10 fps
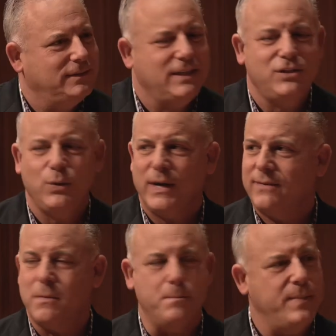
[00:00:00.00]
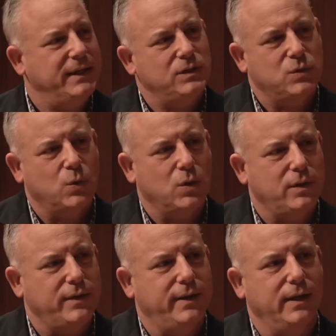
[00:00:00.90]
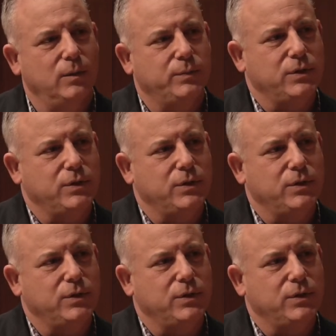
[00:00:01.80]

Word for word: Did you have a mentor that helped